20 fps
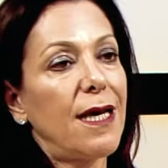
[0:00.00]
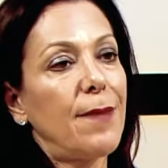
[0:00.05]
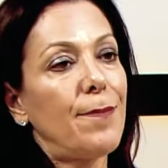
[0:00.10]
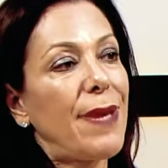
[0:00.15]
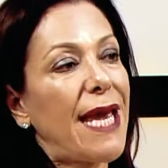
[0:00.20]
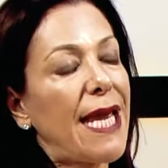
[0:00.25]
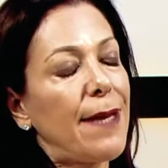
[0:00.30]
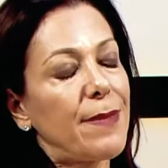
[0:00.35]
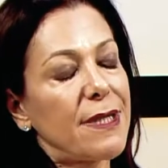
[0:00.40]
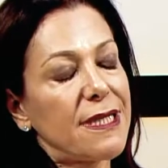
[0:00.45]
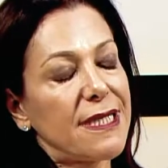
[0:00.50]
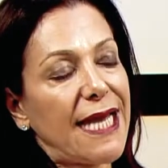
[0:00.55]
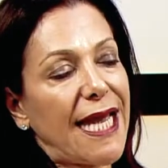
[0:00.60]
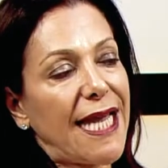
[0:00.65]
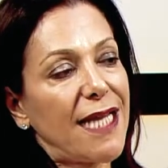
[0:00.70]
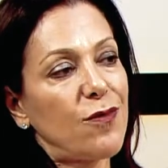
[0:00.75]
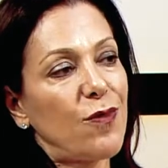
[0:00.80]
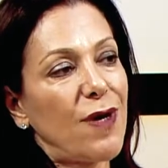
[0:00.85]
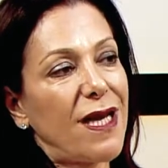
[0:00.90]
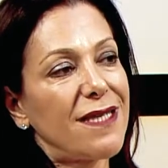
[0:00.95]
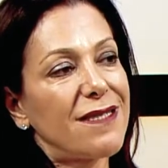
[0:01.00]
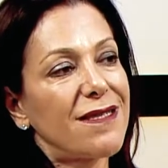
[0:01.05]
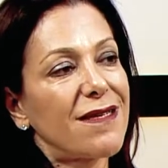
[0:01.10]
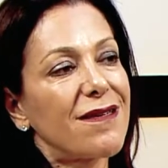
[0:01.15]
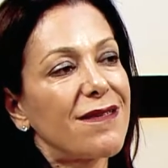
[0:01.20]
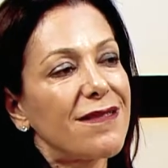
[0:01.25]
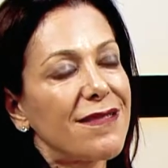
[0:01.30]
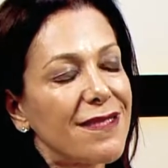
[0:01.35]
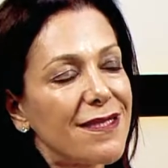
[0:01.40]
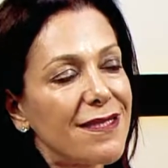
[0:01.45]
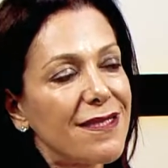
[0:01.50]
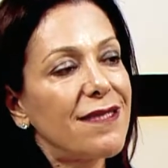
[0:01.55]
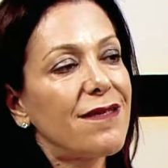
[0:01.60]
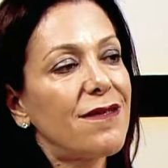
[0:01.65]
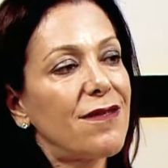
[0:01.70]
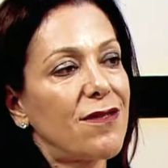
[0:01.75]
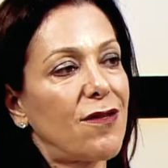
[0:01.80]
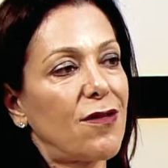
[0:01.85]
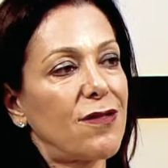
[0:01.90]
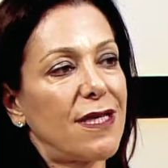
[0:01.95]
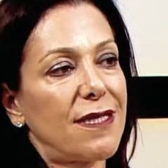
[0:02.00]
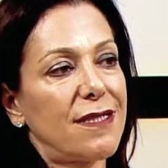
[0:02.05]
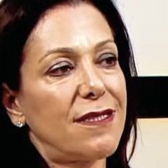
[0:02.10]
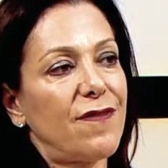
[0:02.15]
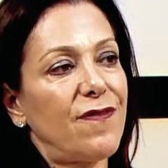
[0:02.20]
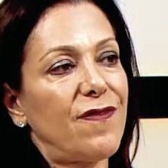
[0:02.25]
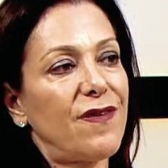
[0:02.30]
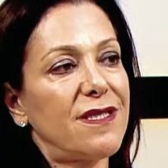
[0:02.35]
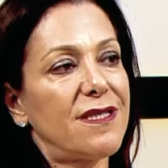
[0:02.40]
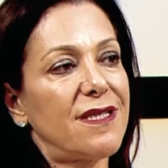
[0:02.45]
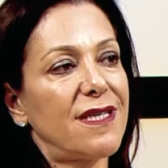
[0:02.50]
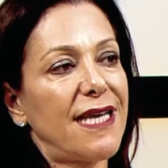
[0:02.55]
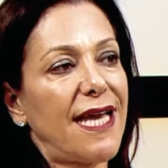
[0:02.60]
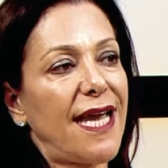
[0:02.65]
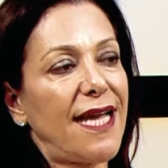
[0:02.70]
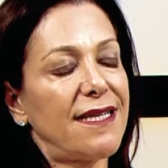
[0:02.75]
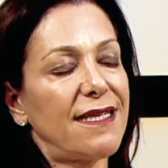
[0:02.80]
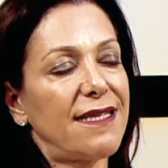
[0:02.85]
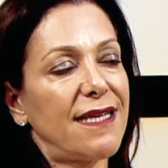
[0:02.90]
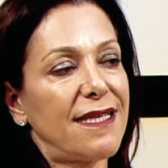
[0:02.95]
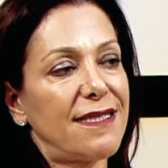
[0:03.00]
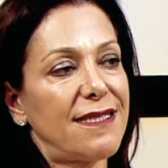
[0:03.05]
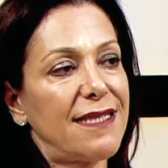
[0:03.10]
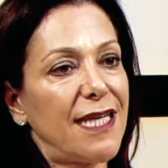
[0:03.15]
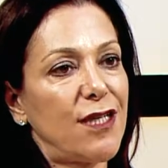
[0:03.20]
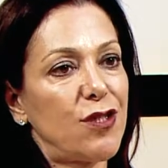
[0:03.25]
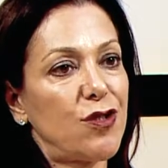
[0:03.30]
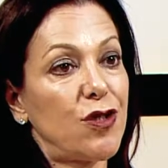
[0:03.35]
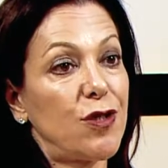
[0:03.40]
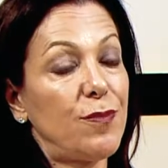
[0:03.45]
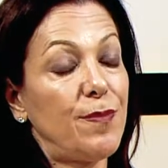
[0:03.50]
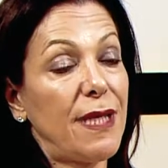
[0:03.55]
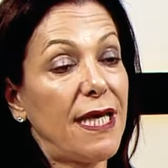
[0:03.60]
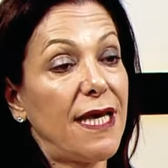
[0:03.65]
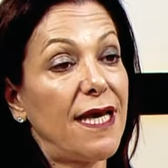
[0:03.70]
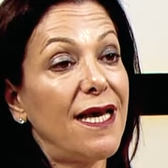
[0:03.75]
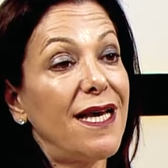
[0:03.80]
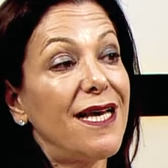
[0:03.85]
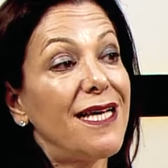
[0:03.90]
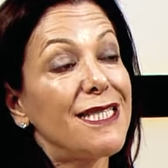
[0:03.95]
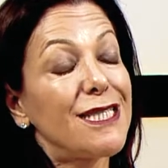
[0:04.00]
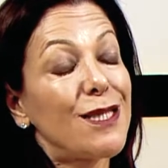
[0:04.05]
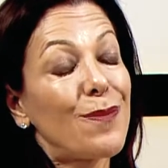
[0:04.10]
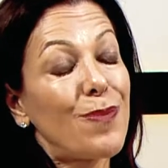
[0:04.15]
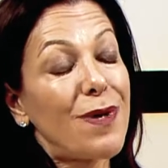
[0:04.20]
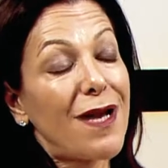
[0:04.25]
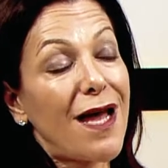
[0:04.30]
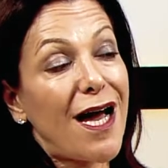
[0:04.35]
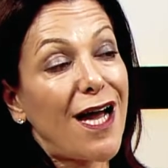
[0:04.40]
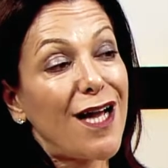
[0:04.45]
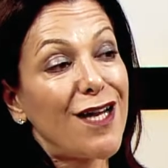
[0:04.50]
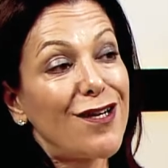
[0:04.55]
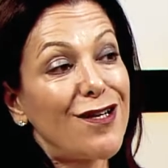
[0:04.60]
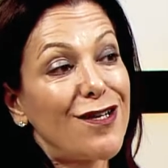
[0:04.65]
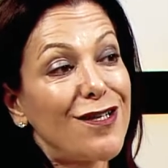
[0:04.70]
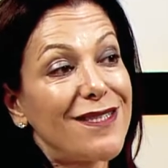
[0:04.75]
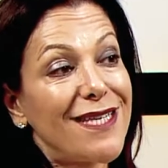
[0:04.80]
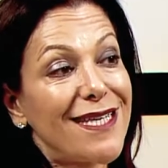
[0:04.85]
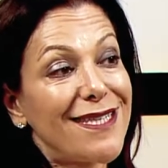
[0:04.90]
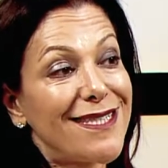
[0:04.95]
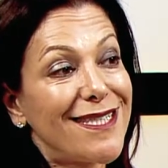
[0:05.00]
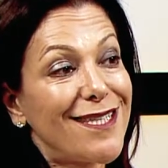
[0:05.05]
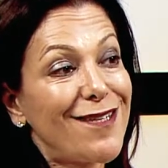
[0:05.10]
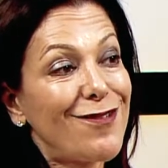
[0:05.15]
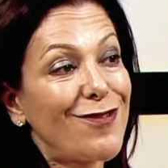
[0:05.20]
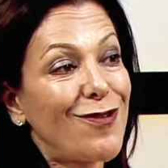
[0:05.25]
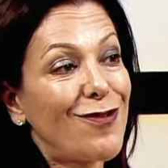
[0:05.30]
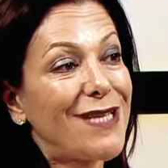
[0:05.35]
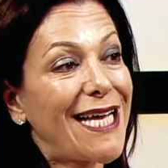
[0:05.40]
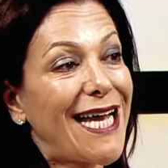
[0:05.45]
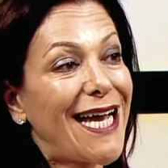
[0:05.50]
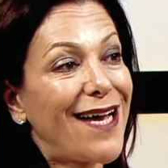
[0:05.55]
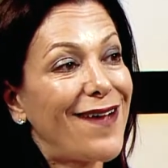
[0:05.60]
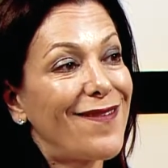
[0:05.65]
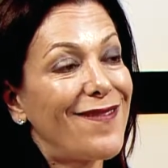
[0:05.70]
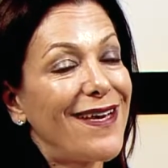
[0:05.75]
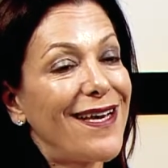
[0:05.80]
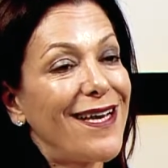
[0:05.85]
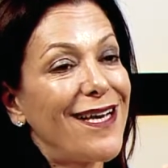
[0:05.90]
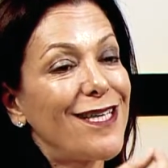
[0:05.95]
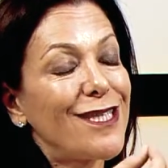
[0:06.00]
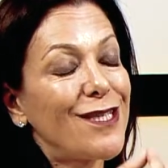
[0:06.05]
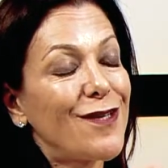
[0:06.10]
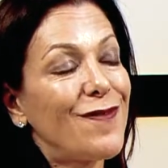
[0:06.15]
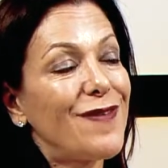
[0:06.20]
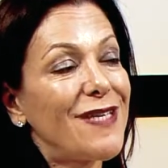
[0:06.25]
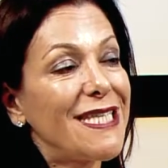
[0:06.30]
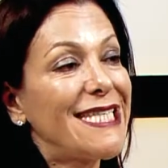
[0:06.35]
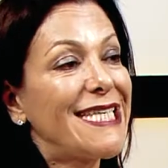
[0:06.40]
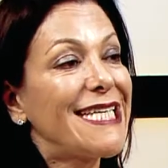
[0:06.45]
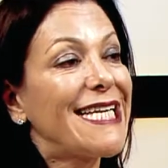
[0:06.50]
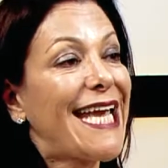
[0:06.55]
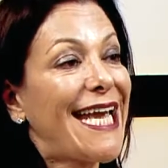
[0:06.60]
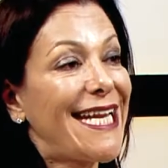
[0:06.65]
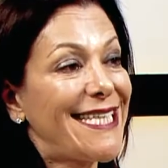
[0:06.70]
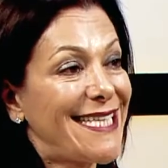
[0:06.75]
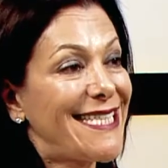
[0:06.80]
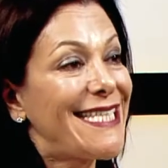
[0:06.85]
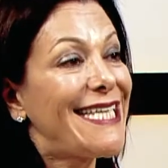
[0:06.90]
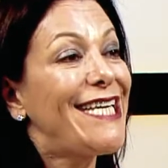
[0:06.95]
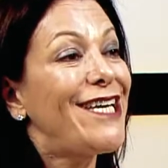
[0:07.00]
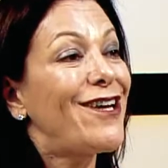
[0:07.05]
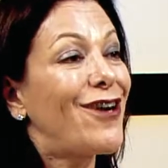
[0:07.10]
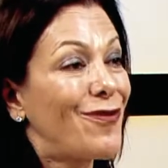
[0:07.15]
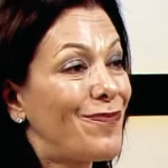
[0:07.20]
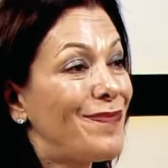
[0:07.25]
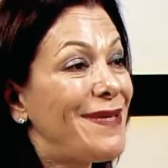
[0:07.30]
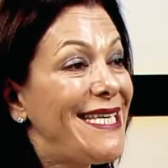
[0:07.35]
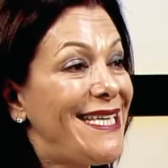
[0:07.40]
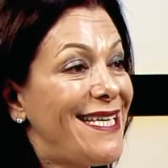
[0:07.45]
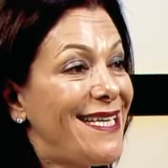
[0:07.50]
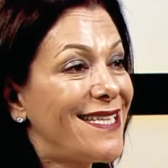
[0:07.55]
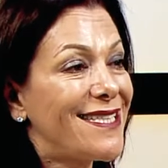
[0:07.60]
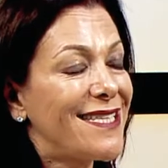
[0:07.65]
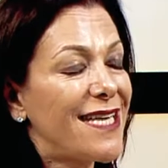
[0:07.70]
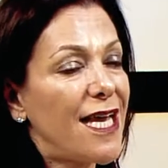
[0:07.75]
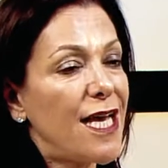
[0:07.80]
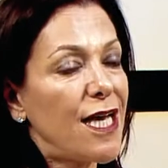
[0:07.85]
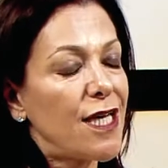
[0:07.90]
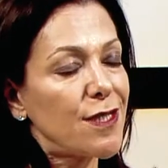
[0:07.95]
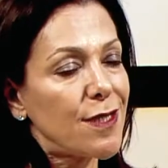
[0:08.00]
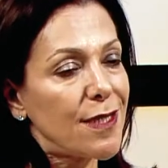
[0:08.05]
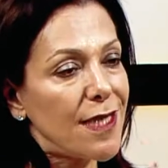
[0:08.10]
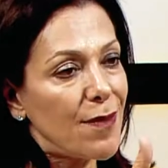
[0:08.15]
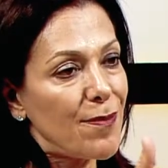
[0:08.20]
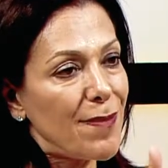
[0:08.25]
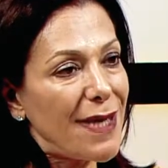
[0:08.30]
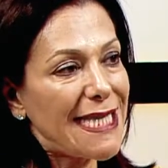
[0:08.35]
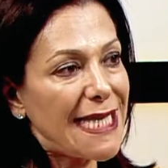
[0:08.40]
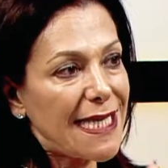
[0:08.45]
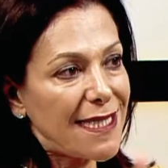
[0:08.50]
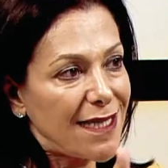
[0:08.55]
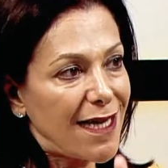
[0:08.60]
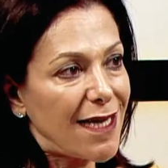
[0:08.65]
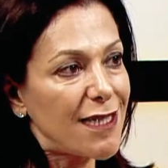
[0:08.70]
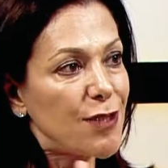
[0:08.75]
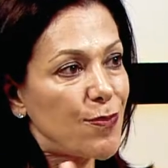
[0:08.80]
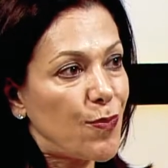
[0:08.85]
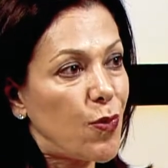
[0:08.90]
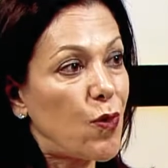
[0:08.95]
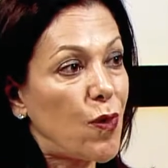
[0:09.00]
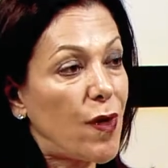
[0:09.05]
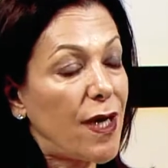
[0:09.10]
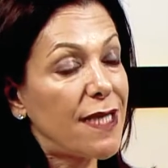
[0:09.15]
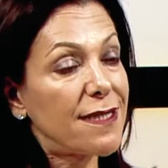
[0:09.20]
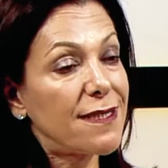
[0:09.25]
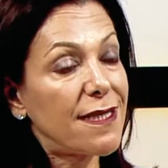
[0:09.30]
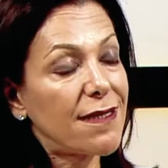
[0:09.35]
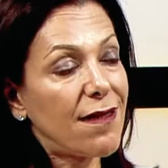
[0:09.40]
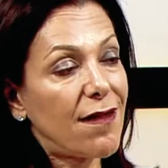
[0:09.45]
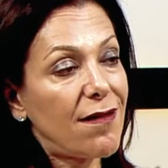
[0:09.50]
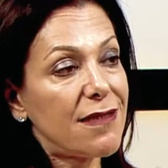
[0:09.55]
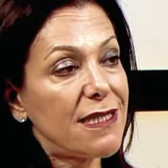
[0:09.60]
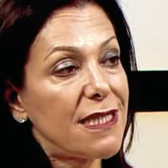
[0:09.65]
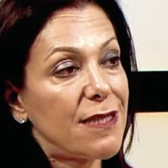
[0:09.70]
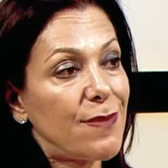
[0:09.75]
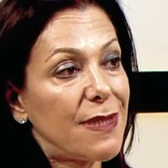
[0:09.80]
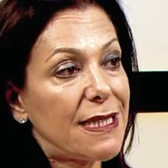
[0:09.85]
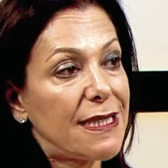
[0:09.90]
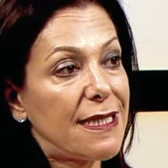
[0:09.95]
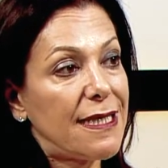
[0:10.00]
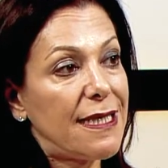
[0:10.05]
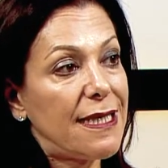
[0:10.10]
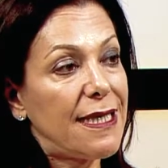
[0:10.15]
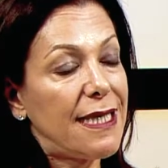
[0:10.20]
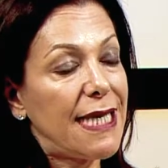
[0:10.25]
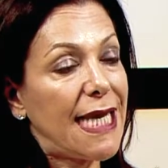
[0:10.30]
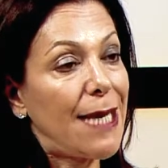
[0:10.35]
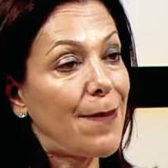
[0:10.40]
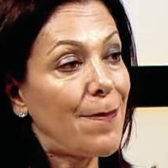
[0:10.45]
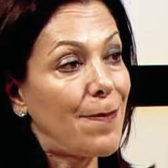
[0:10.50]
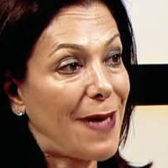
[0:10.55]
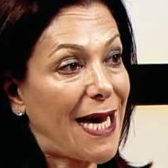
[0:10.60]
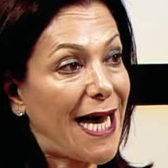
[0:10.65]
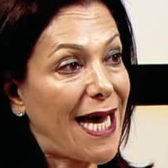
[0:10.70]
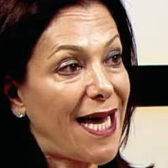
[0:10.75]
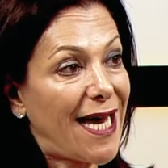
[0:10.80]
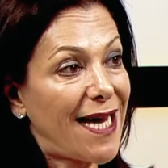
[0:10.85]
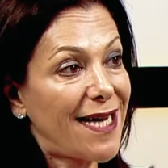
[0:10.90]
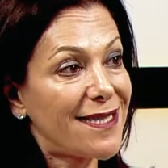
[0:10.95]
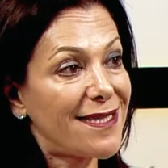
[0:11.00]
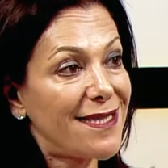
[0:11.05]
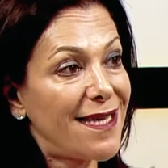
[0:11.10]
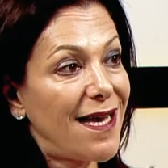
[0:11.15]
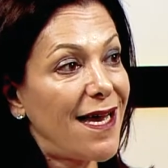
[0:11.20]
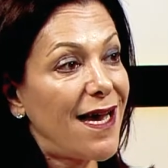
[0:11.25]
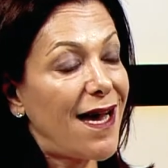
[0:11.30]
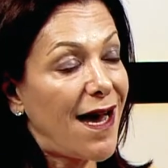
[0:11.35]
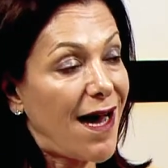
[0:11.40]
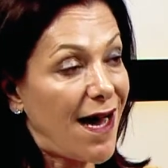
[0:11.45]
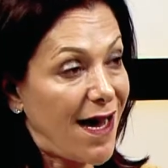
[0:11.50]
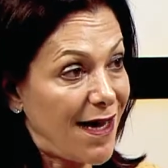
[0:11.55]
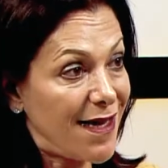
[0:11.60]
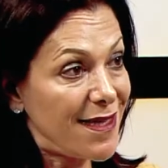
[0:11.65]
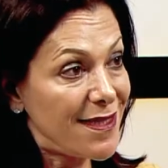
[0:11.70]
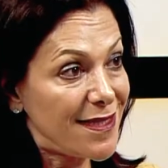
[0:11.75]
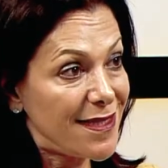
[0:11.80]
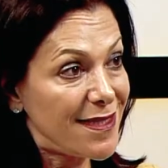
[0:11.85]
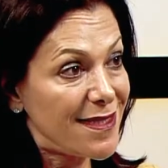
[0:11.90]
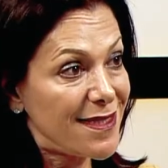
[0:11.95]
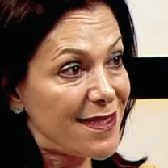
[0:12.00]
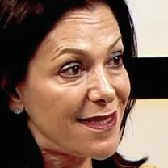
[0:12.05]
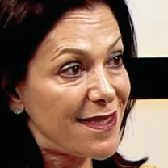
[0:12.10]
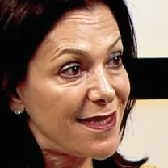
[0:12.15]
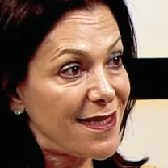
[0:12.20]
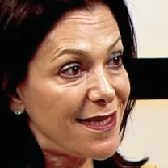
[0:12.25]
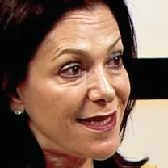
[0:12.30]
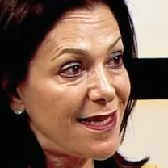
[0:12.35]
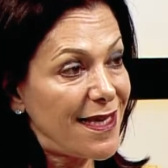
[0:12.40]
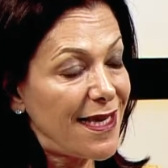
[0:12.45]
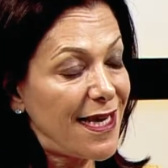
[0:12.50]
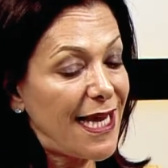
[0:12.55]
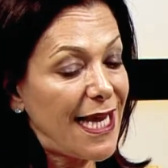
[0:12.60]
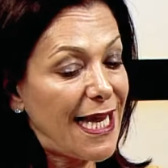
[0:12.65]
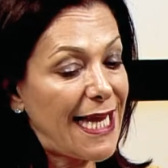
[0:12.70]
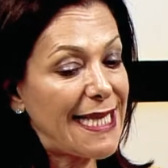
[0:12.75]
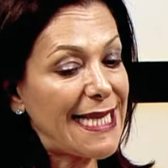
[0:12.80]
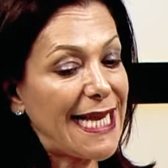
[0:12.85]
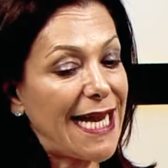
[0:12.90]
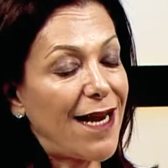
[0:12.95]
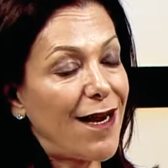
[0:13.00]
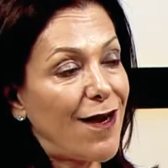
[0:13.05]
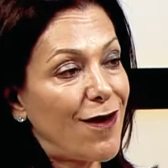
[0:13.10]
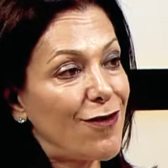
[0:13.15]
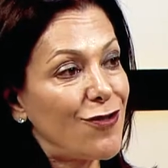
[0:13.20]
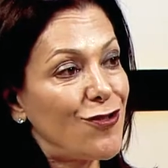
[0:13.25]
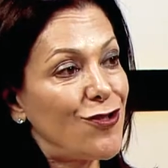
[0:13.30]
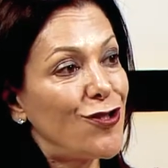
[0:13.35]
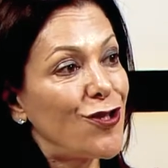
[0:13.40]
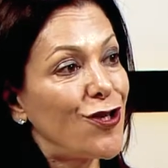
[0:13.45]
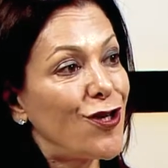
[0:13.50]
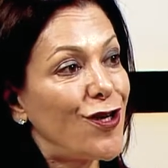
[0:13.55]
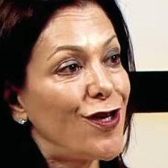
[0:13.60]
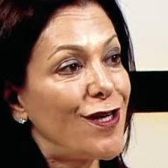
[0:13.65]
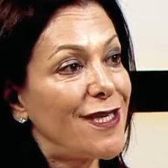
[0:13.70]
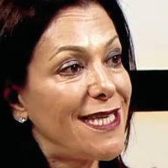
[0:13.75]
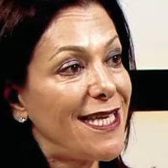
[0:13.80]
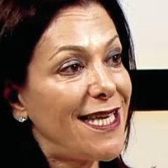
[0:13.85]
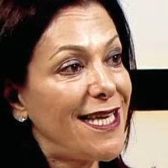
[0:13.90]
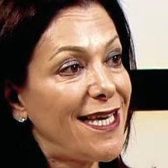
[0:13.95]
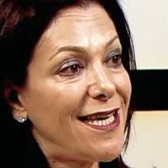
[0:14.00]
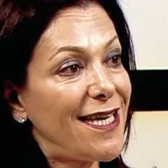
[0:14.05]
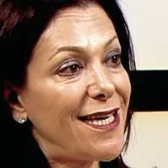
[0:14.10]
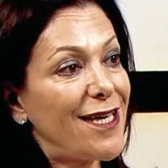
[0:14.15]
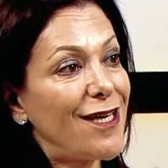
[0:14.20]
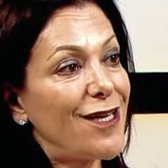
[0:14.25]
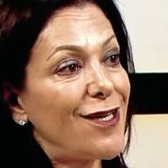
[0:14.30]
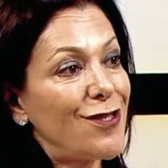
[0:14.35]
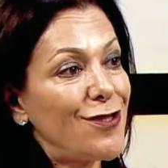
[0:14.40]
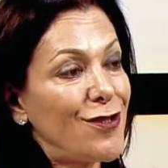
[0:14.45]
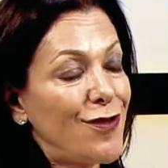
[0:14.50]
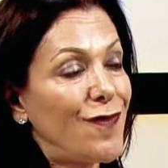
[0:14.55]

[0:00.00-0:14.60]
Payment gateways that are still not as sophisticated as they should be. Suppliers that still don't have sophisticated ERPs. So there are many touch points that ultimately impact us in our journey to